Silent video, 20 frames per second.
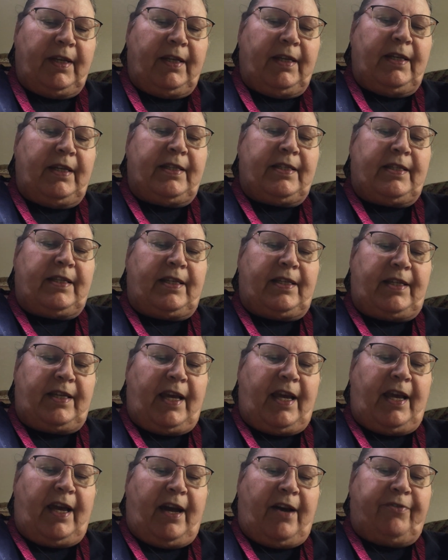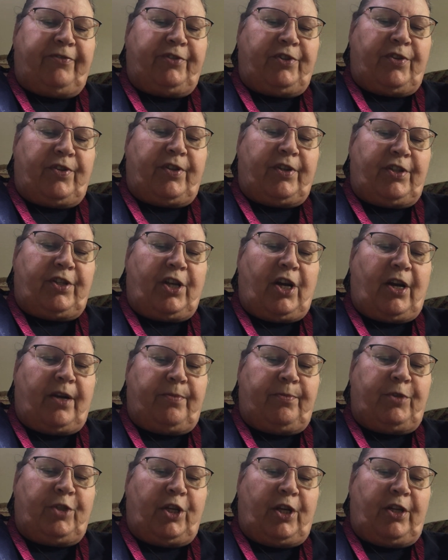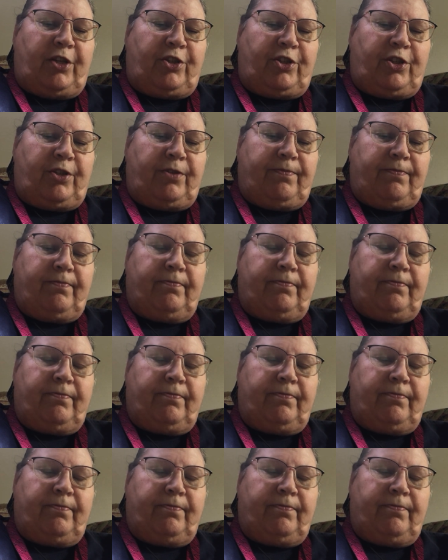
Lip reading: is the day after the time change.